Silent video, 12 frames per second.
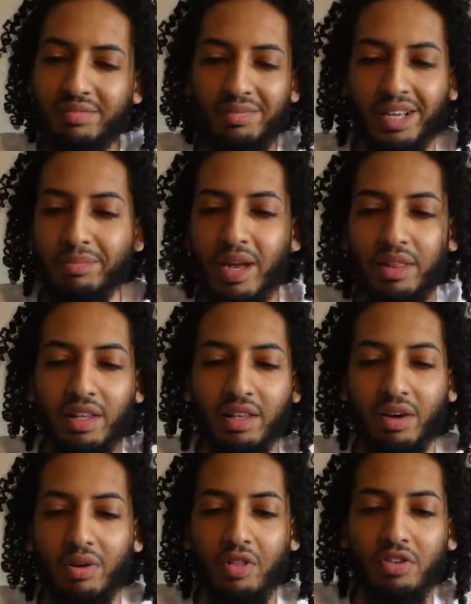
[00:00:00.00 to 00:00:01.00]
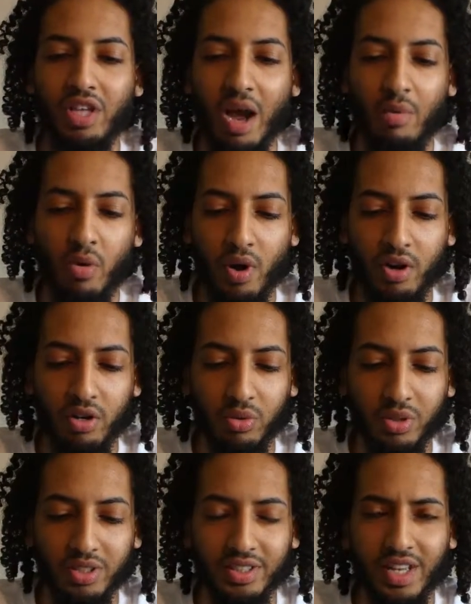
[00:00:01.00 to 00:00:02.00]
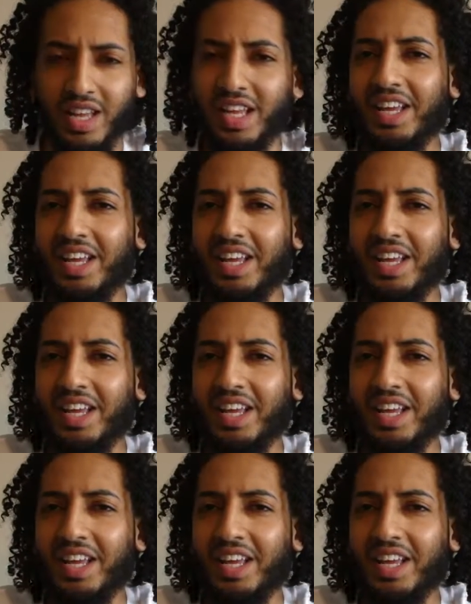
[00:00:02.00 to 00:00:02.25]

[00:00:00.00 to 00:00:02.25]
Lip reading: And man, the other time I read her was